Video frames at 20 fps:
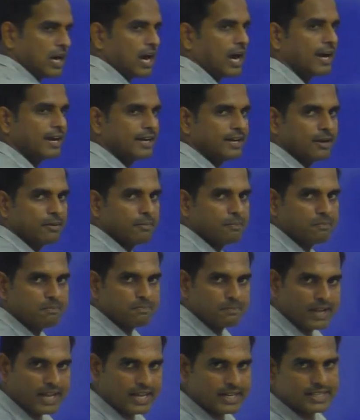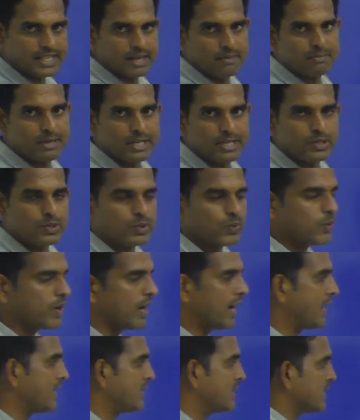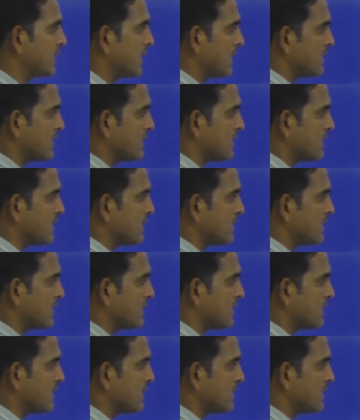and make them into either